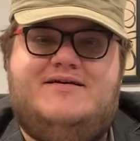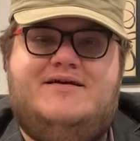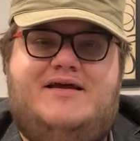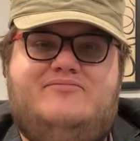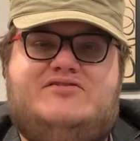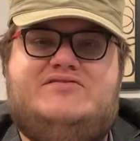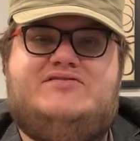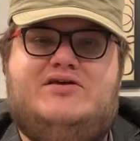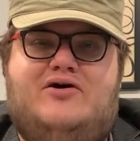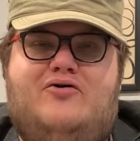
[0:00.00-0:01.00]
I'm
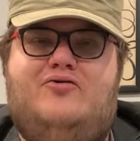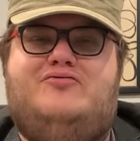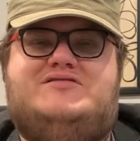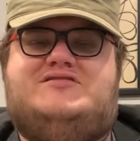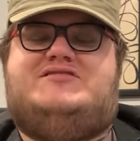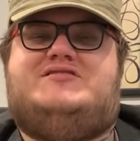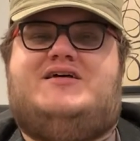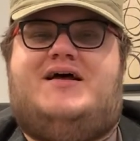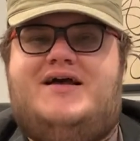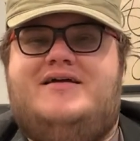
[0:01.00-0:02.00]
so
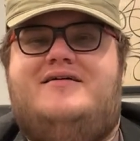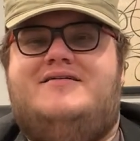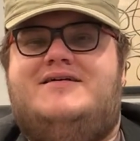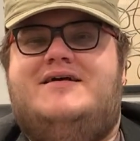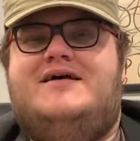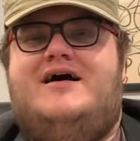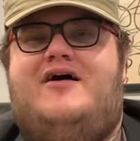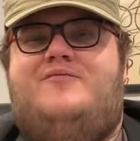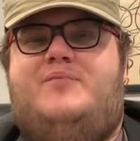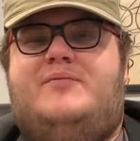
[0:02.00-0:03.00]
tired
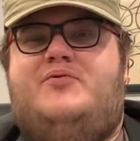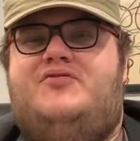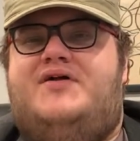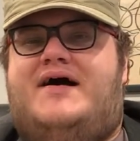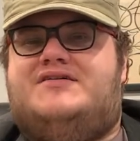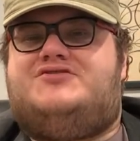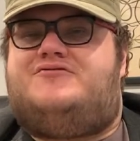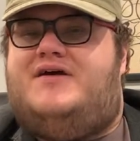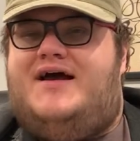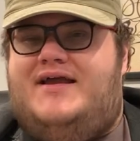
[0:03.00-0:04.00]
of people not
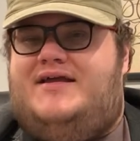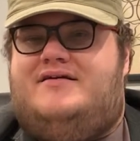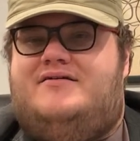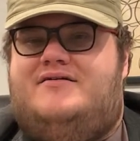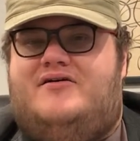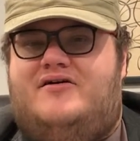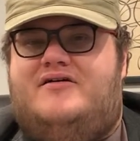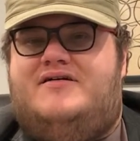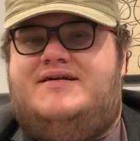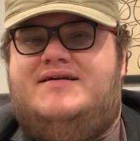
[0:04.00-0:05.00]
trying
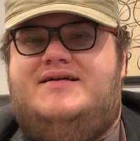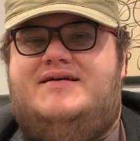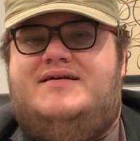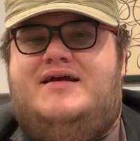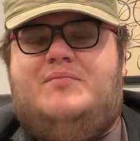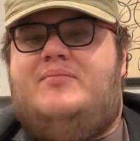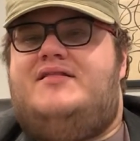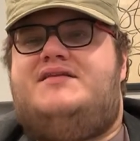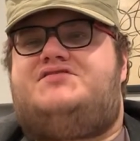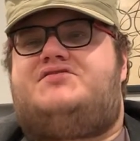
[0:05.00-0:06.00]
hard. And maybe
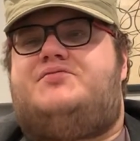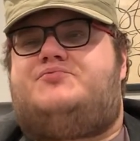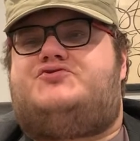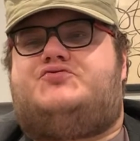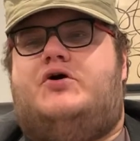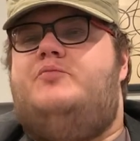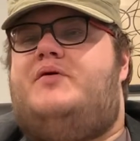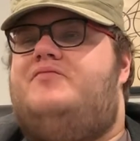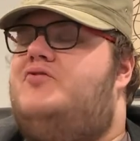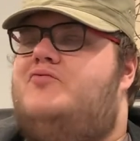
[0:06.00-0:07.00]
that's just the trope
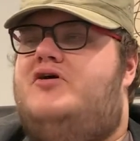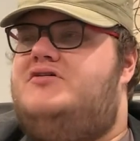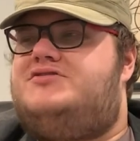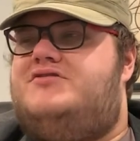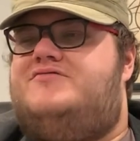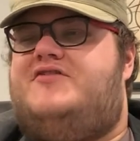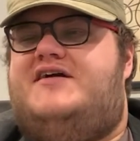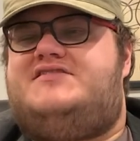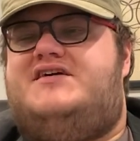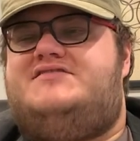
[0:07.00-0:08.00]
of the Wrong Turn
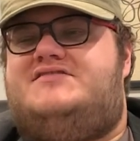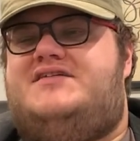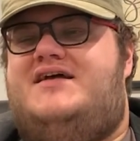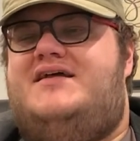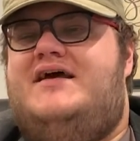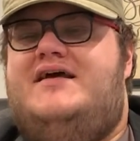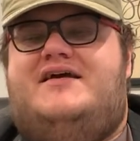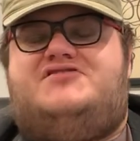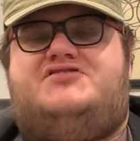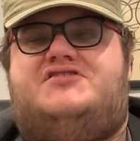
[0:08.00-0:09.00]
franchise, is that
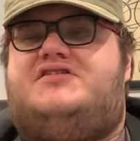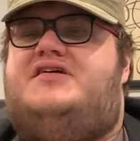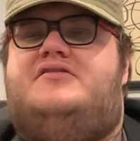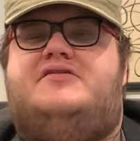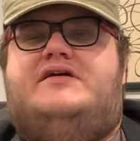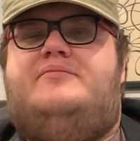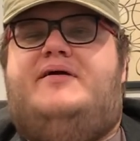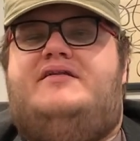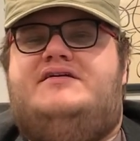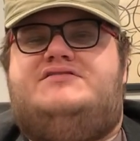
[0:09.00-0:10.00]
it's just killer
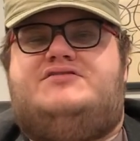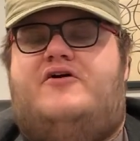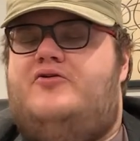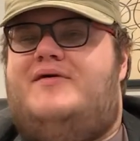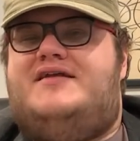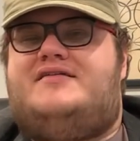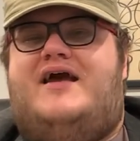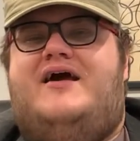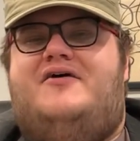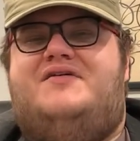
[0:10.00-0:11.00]
hillbillies all the way
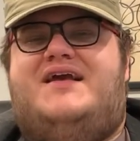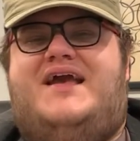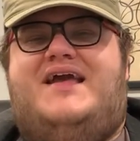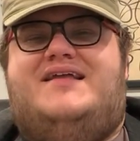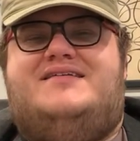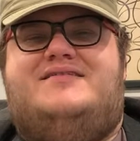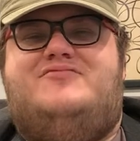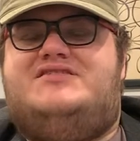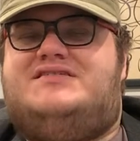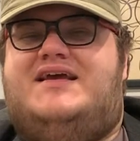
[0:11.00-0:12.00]
down. And in
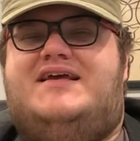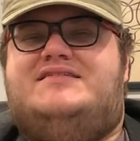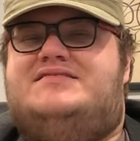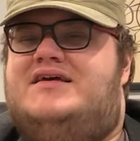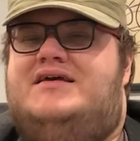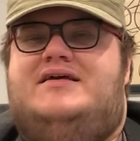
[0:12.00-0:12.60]
which case,